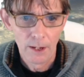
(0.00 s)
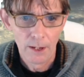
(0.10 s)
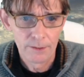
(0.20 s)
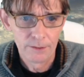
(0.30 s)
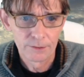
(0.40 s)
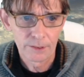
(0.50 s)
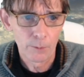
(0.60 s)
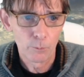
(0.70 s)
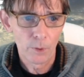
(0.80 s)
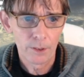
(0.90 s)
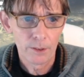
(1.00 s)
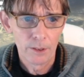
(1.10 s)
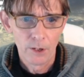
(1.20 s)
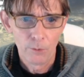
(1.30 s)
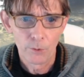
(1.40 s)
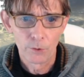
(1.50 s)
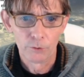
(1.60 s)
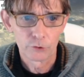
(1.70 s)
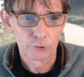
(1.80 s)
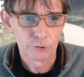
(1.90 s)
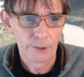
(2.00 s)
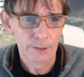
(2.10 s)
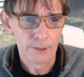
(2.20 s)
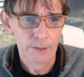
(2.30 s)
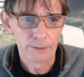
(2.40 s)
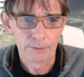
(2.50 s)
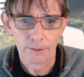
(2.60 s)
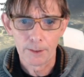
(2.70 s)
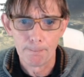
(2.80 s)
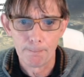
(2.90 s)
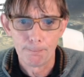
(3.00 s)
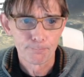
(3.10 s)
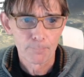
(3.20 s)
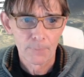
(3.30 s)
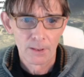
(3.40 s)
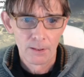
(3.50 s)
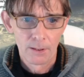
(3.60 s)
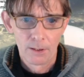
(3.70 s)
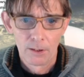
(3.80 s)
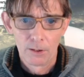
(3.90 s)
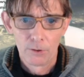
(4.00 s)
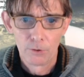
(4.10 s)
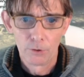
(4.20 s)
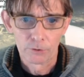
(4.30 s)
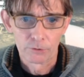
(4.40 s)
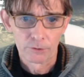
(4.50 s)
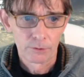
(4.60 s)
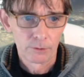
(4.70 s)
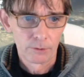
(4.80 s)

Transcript: and in the same way you can also say that not,